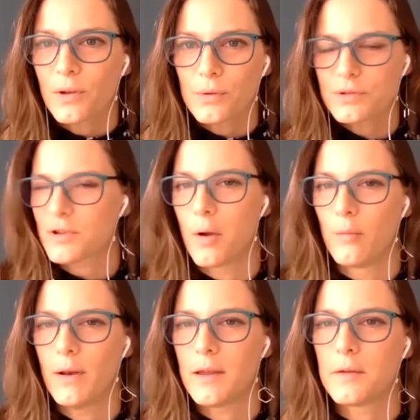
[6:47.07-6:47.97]
also a
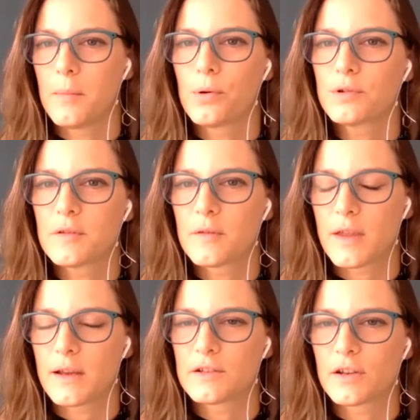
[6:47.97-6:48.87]
really important
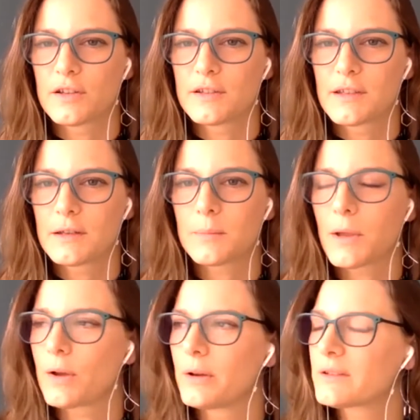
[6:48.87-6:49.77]
thing to consider,
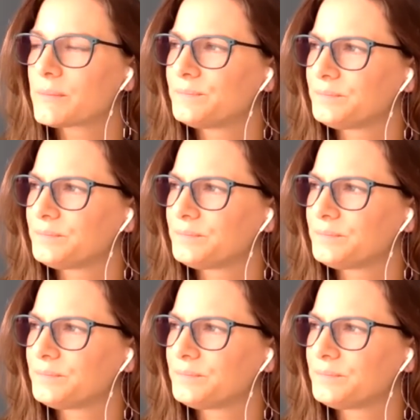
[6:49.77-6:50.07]
because